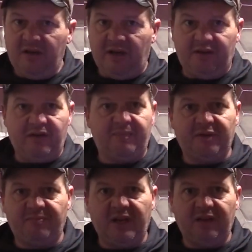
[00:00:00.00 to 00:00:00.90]
I dropped
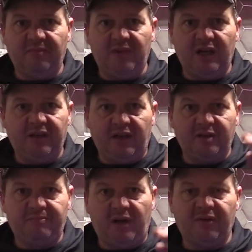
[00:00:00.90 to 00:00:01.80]
this bait in the mud and I
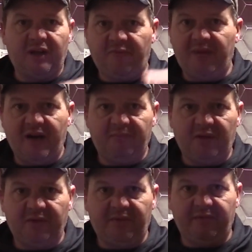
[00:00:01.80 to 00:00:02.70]
just pounded off bottom
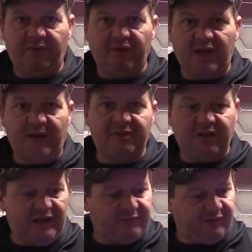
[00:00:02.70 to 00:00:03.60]
about 3-4 times
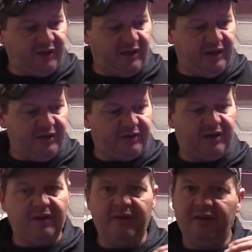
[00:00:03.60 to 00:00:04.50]
and left it there, and he
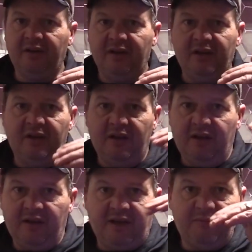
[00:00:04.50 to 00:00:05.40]
turned,
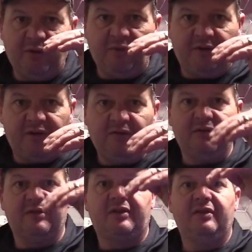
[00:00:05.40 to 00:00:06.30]
came right over to it,
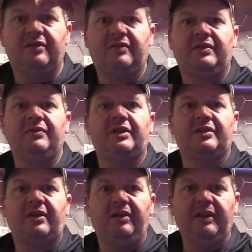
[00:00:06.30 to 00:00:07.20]
and as soon as I
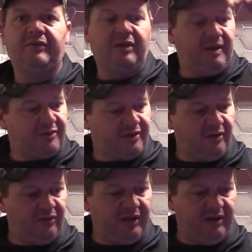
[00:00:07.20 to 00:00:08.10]
started lifting it up
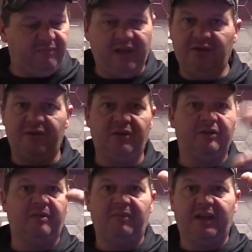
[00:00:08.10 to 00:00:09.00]
slow, he drilled
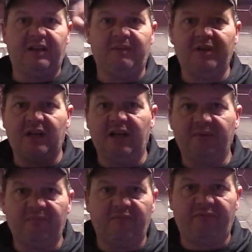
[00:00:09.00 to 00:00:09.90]
it by the time it got
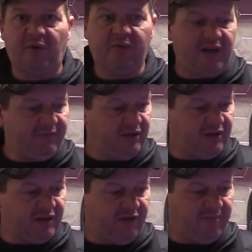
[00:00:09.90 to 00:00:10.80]
4 or 5
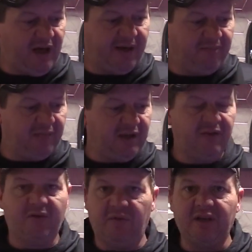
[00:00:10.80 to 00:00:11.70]
inches off bottom. And
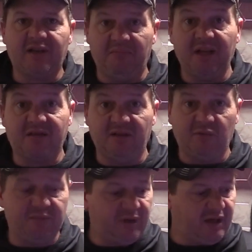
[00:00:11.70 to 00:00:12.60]
the reason I missed him
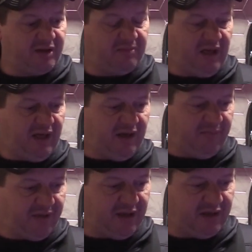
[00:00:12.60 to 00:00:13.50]
was because of me,
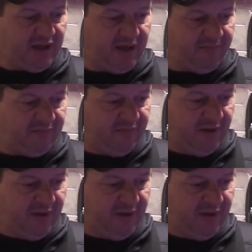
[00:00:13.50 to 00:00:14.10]
not because of him.